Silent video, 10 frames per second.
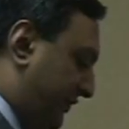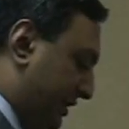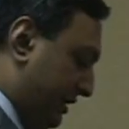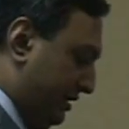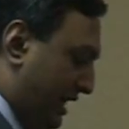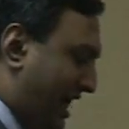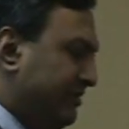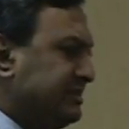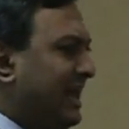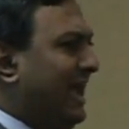failure. How
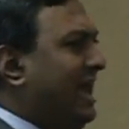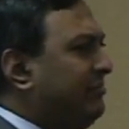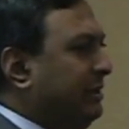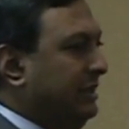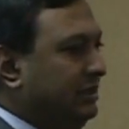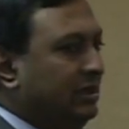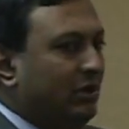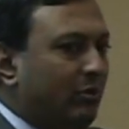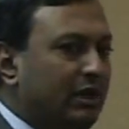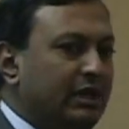does that happen? Well,